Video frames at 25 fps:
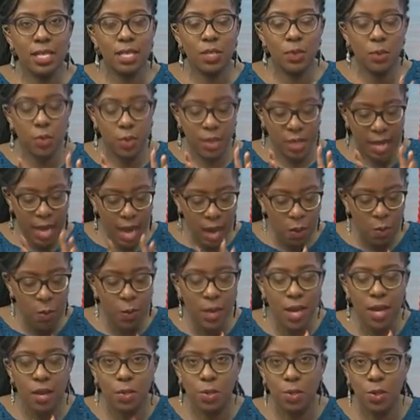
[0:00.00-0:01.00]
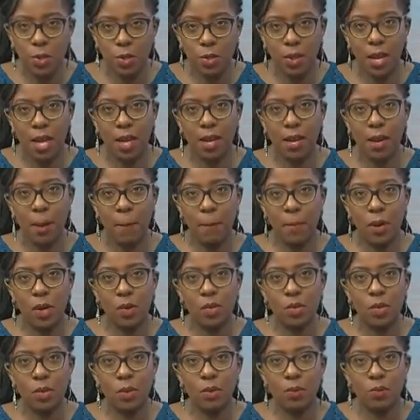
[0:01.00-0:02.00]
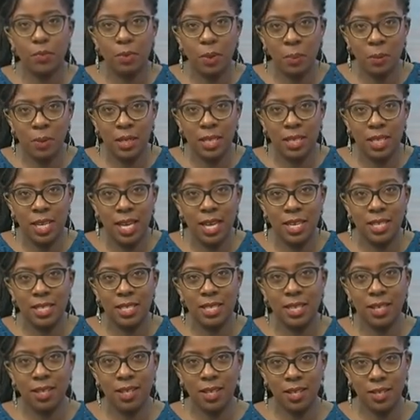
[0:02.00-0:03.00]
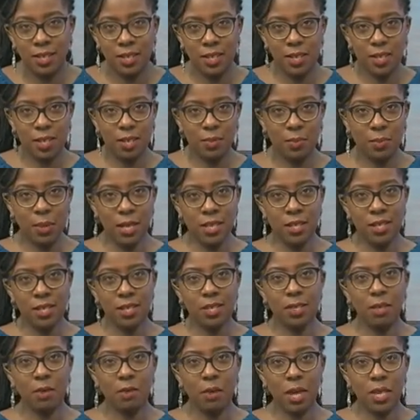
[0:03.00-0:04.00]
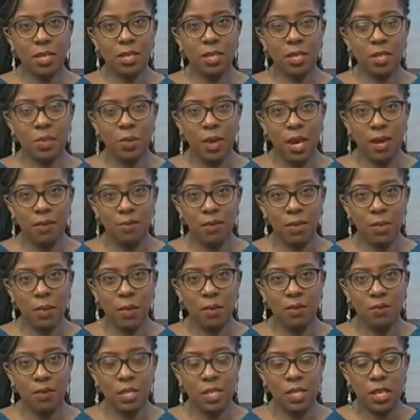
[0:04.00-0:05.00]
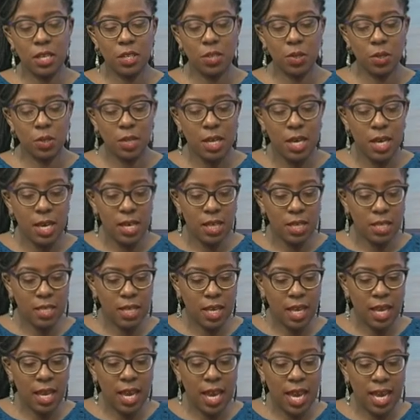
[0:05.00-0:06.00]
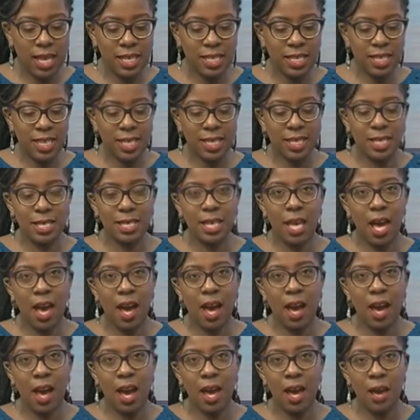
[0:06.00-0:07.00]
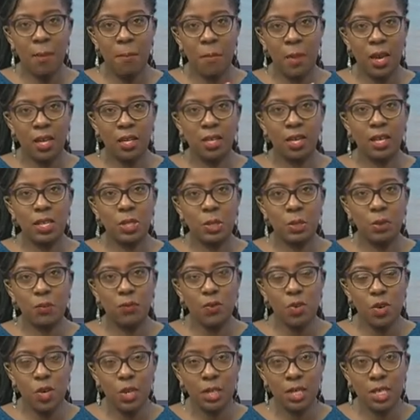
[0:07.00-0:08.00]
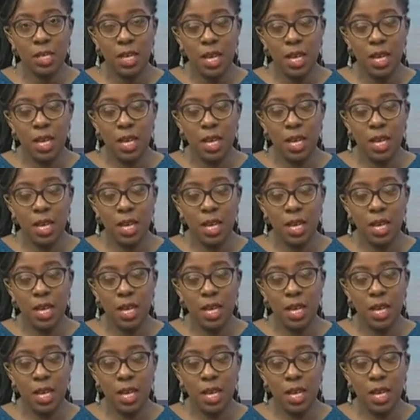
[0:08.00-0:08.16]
so now we are talking about women and leadership. And this is a great day to have this conversation, seeing as it's Monday. So, of course,